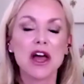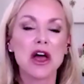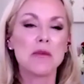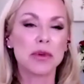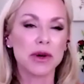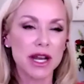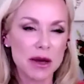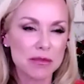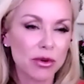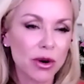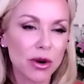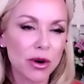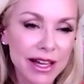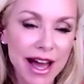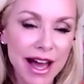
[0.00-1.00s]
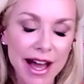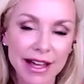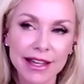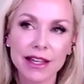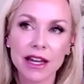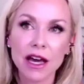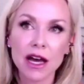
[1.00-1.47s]
But I pray, I
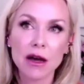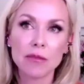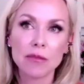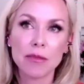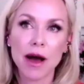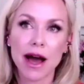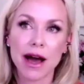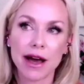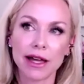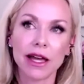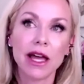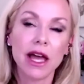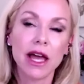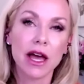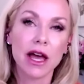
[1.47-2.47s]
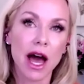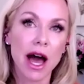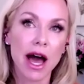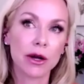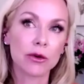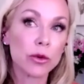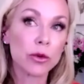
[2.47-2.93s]
get up, I
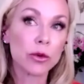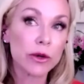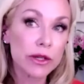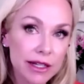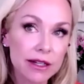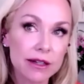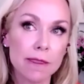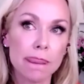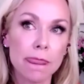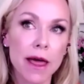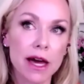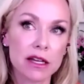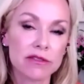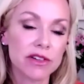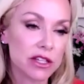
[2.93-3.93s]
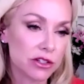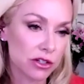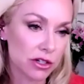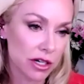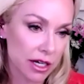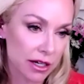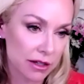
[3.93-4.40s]
read out of either
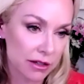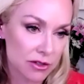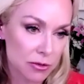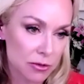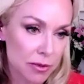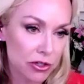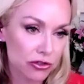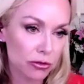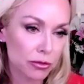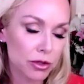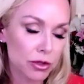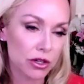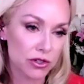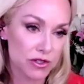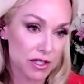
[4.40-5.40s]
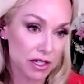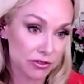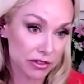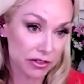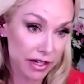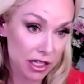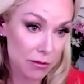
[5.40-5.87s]
a spiritual book or
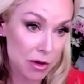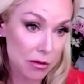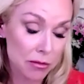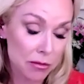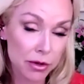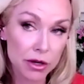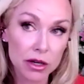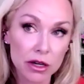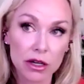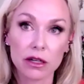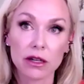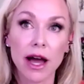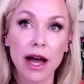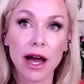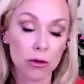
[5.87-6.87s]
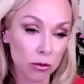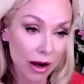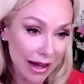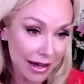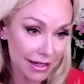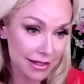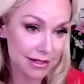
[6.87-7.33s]
self-development book. I
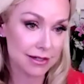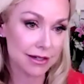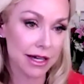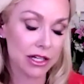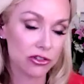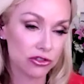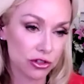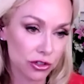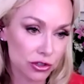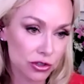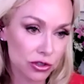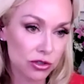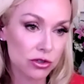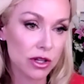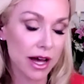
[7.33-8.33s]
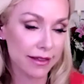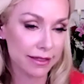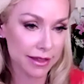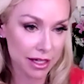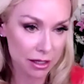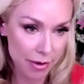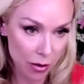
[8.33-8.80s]
write, I journal, I
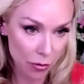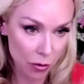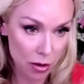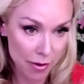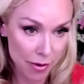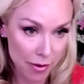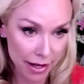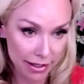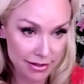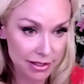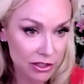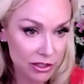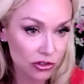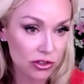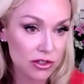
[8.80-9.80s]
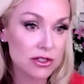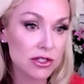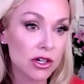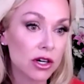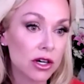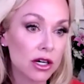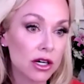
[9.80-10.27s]
think about what my intentions
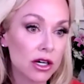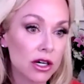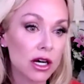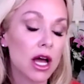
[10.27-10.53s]
are,